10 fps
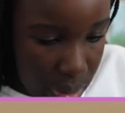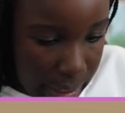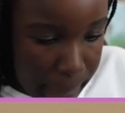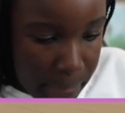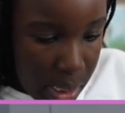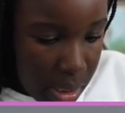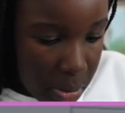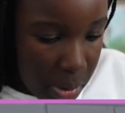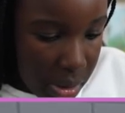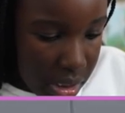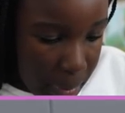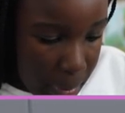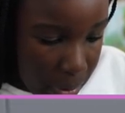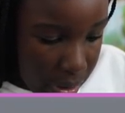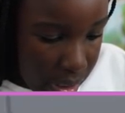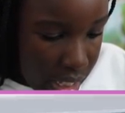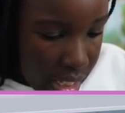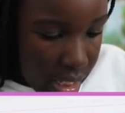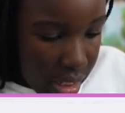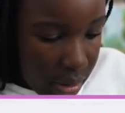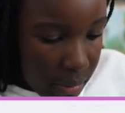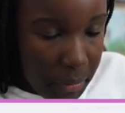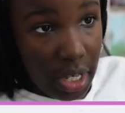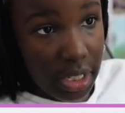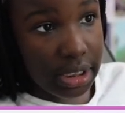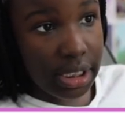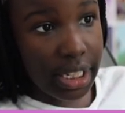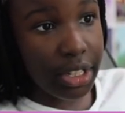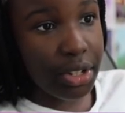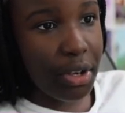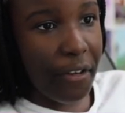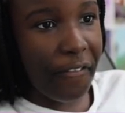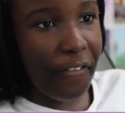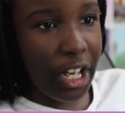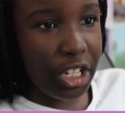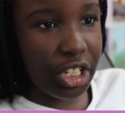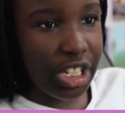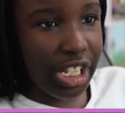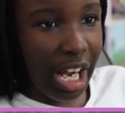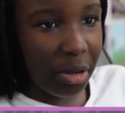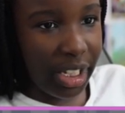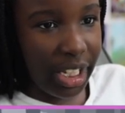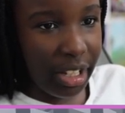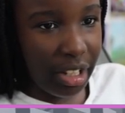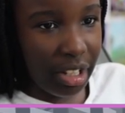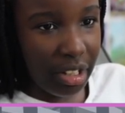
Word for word: Okay, once I put more. We've got a singular fish down here.